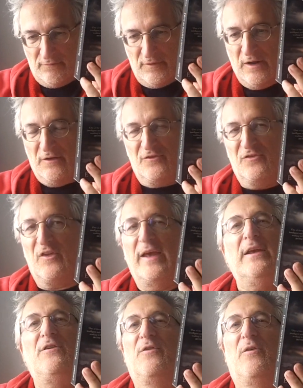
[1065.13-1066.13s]
you know,
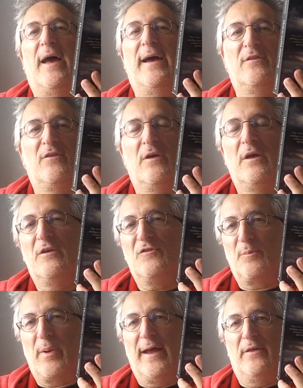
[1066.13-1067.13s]
stage flat
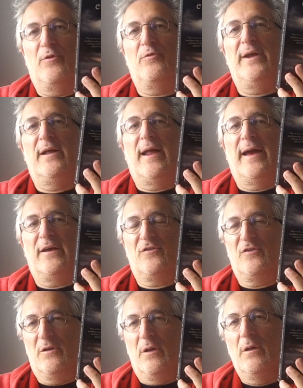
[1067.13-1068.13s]
to play out the real
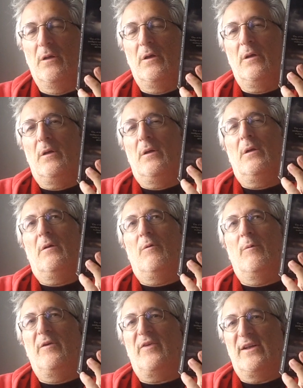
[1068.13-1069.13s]
action,
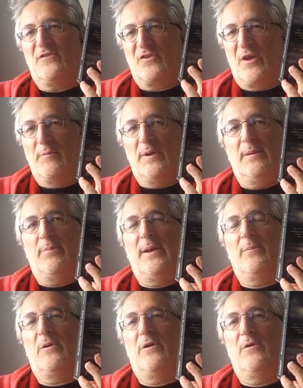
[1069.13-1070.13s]
when we've had so many
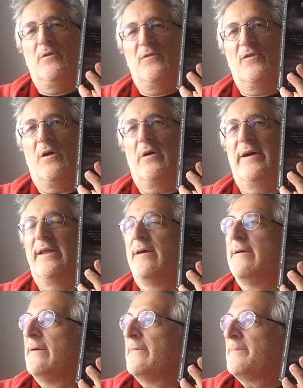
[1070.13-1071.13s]
people who have died.
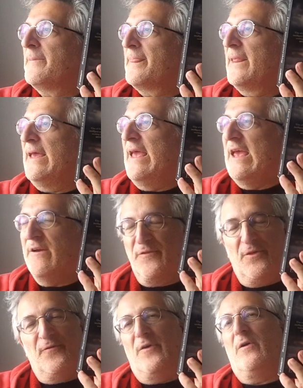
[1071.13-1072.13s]

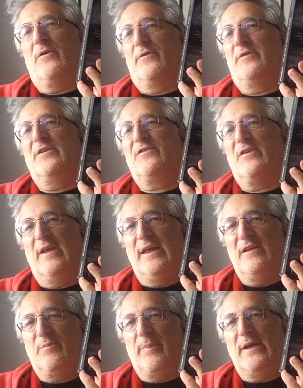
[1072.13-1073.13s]
If the father is
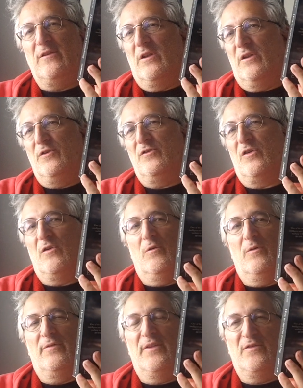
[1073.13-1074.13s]
is being
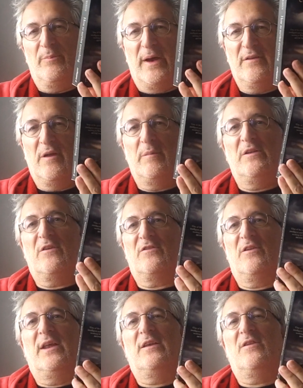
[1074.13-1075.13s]
delusional and this pandemic
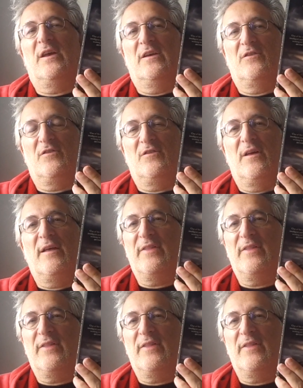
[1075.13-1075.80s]
doesn't exist,